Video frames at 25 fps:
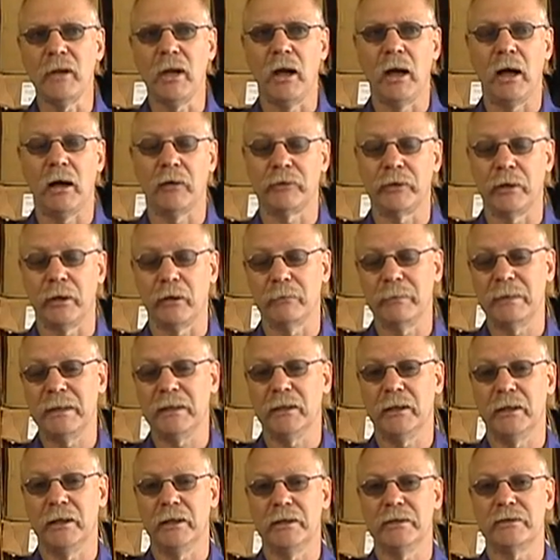out there
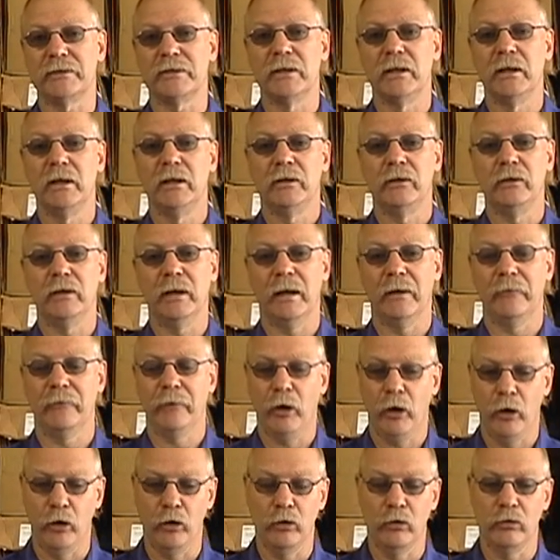because you have
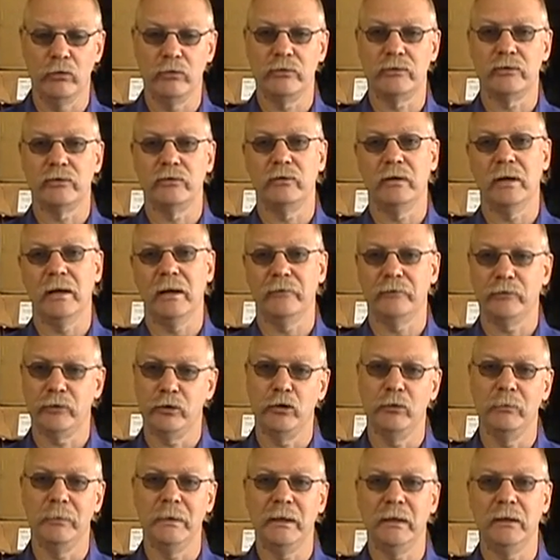hose, you have
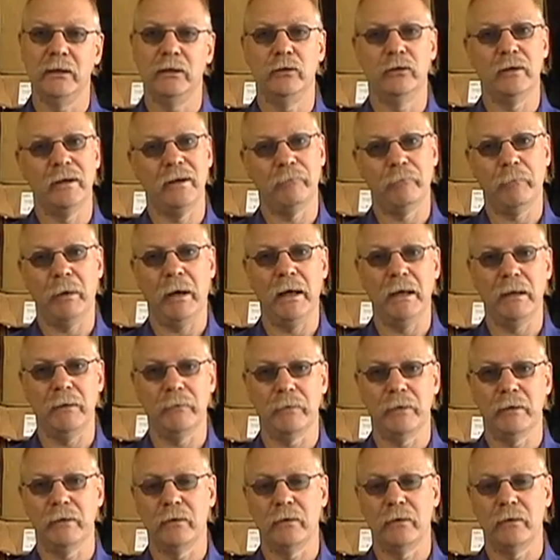tubing, you have pipe.